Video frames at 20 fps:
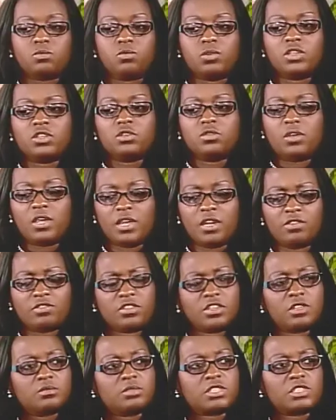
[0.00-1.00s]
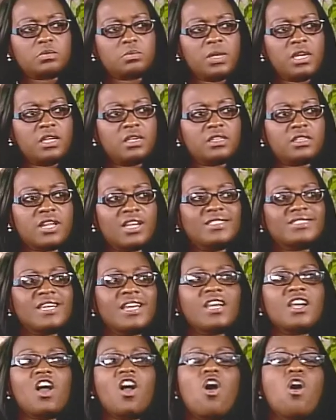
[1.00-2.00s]
when you hear them speak, they
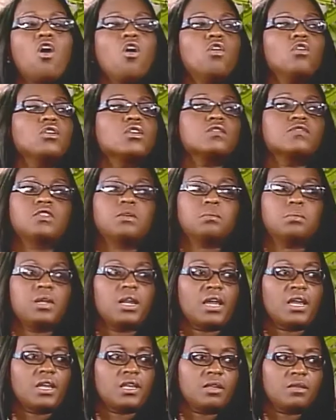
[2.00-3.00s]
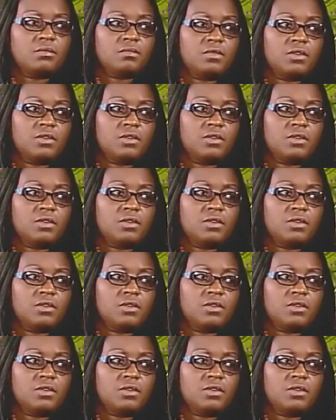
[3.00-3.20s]
take all of the blame.